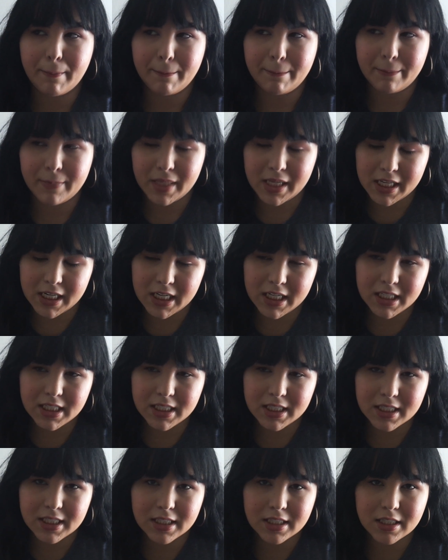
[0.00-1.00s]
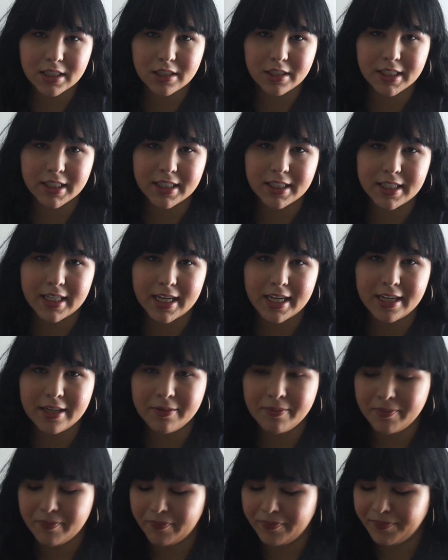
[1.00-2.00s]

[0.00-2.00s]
meetings during the day.